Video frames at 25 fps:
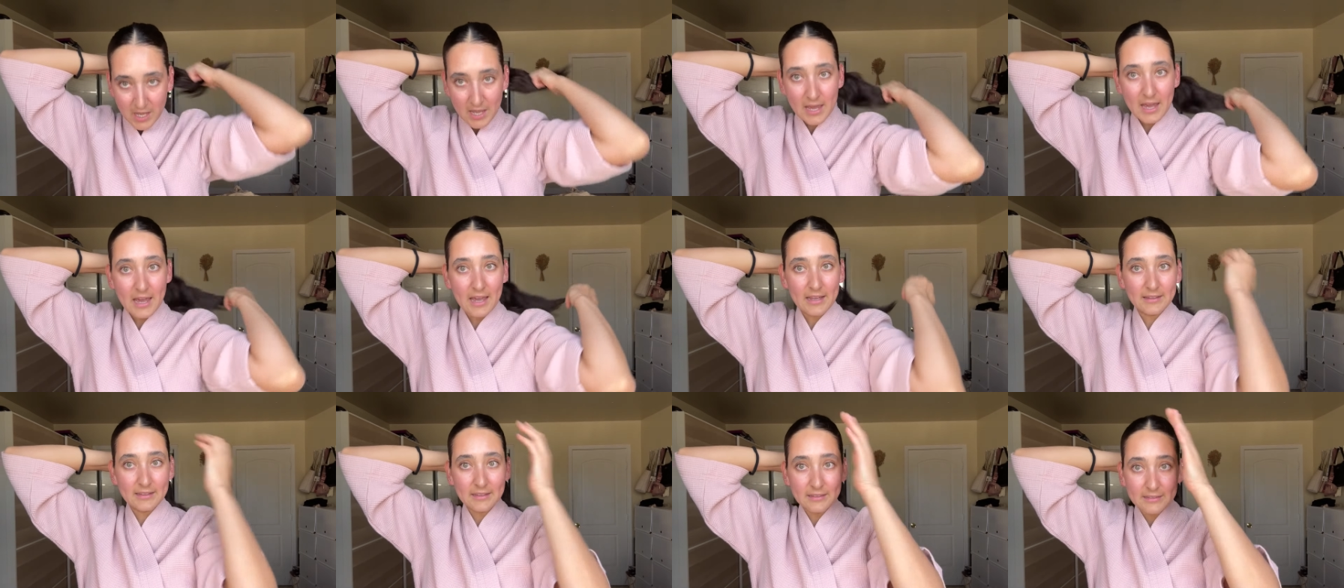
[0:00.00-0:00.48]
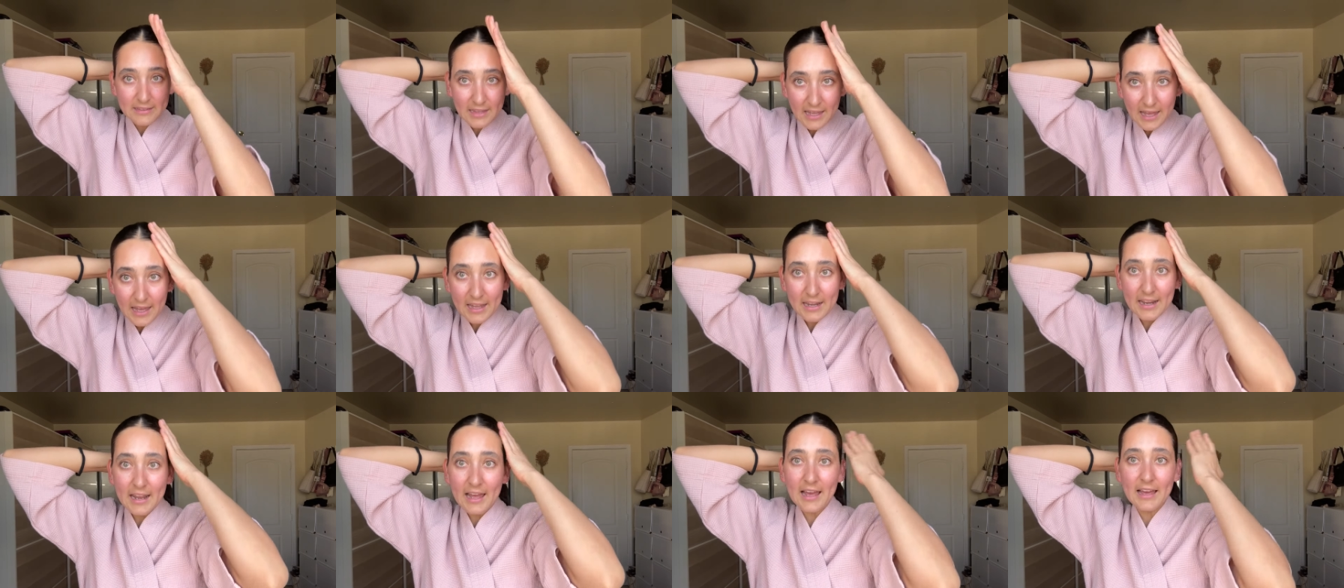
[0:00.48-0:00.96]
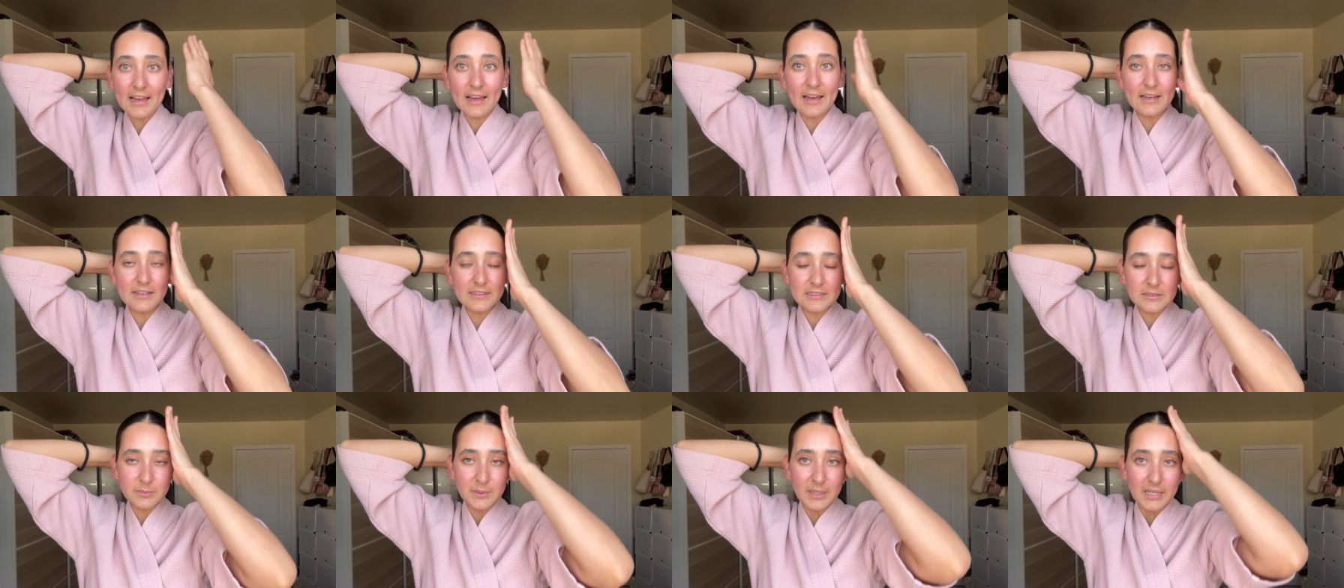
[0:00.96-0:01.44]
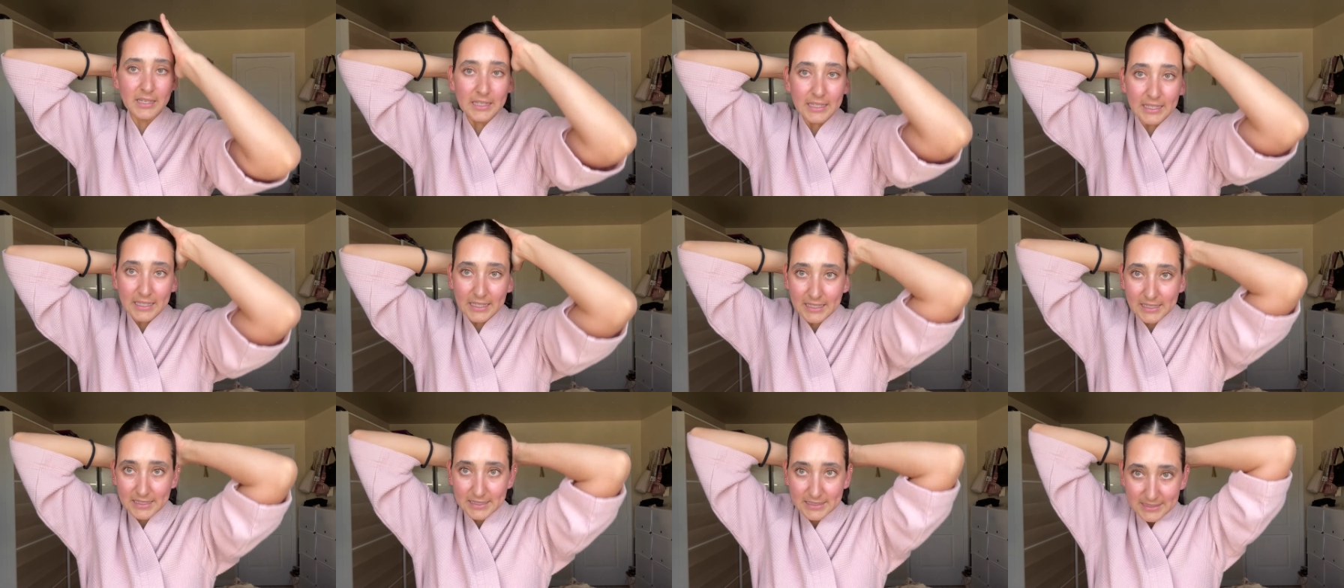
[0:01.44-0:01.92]
I did that. I iced my
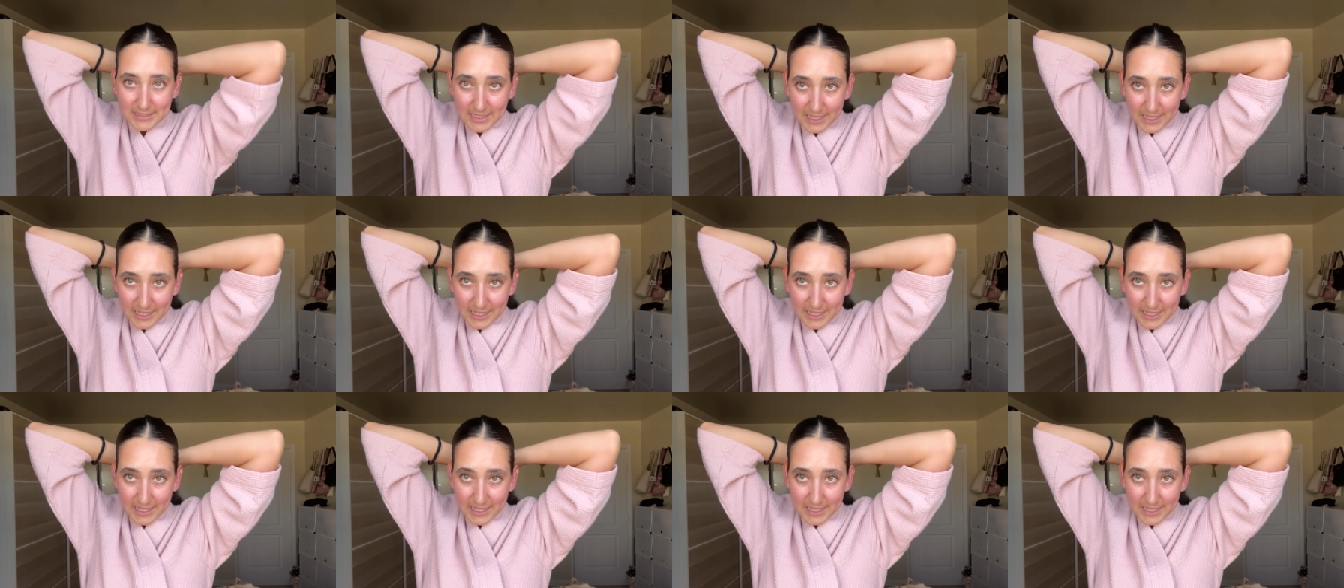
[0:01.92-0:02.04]
knees.